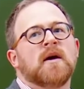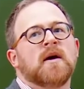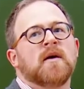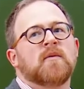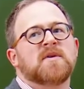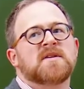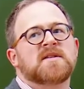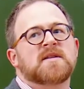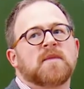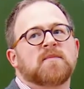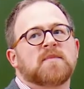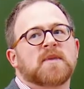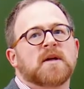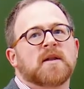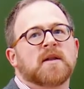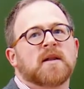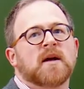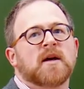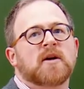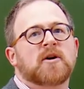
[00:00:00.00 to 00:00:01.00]
with
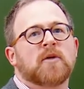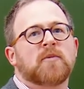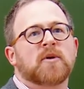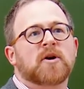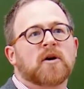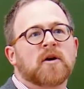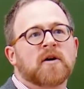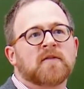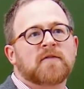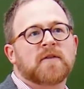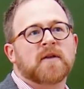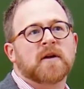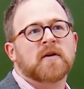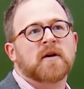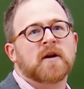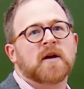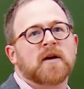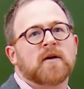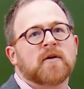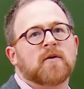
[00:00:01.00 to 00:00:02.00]
something like Coma Growth
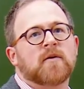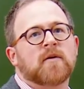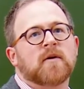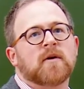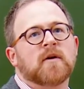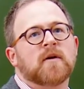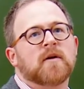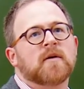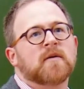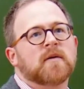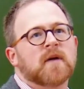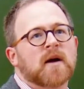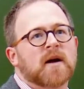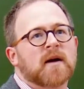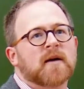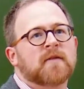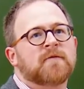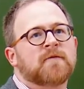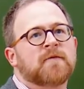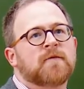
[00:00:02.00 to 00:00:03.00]
theory
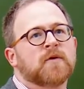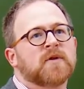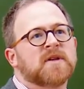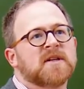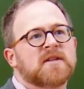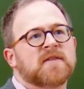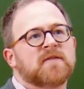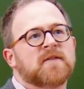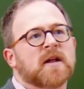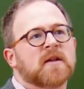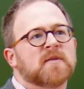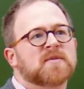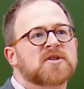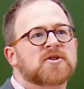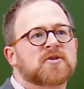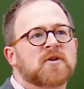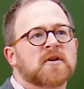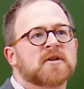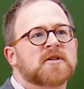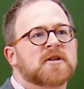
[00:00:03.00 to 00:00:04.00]
or fully developed
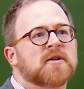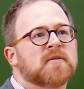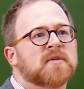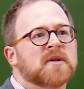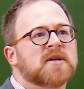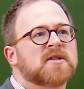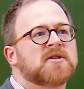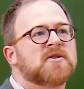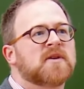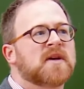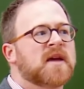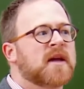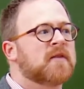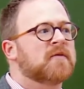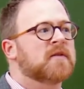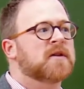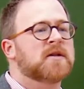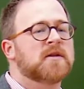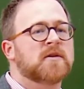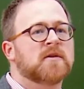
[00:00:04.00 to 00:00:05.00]
strong turbulence, you can't
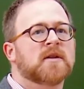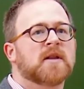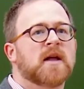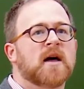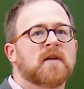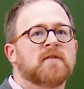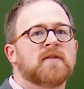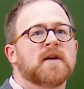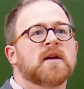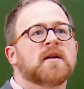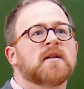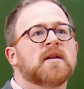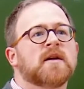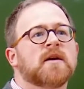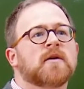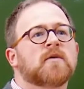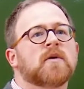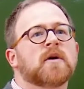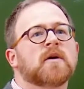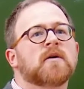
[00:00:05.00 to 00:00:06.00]
really do a lot of
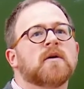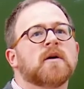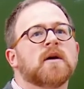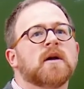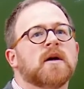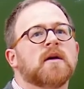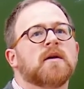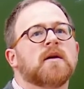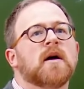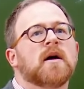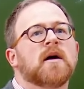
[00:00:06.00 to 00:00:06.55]
analytic work on it.